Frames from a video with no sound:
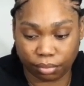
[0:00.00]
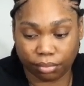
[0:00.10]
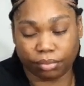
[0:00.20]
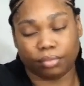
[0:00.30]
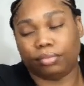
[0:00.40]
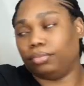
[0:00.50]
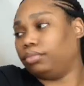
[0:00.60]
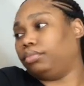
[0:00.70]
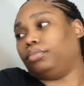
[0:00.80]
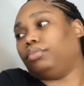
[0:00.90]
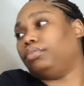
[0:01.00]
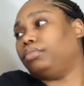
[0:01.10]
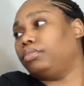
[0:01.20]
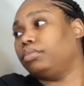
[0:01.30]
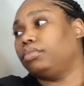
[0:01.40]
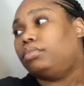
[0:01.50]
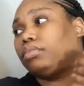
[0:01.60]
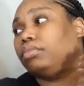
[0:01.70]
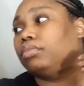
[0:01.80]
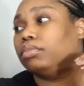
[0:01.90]

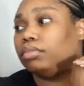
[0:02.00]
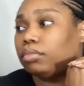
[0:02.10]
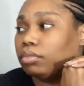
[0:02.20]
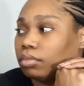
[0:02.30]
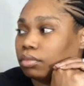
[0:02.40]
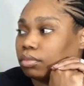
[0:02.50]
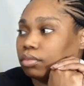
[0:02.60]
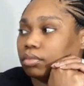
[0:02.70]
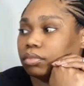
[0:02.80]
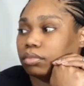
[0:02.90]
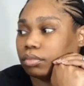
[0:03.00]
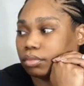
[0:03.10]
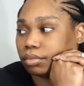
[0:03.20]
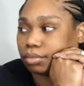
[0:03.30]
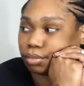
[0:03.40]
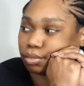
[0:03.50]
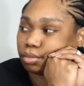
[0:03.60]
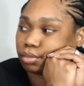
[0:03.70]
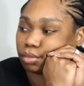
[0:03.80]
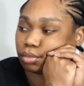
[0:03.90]

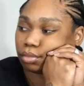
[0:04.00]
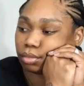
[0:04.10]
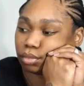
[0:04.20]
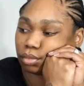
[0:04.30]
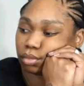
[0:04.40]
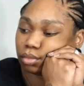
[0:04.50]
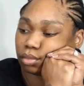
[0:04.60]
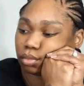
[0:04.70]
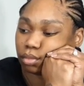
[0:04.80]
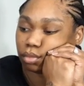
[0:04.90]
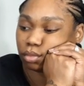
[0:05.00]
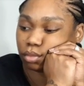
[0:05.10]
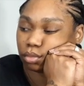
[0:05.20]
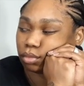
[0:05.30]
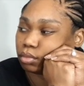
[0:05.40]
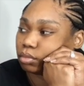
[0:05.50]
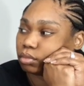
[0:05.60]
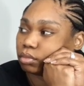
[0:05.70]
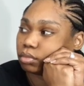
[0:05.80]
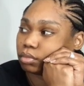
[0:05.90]

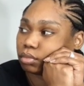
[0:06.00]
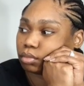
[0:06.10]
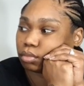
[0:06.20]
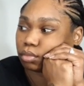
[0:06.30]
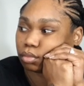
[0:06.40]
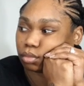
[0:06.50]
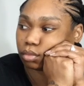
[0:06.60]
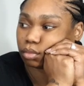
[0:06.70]
(not speaking)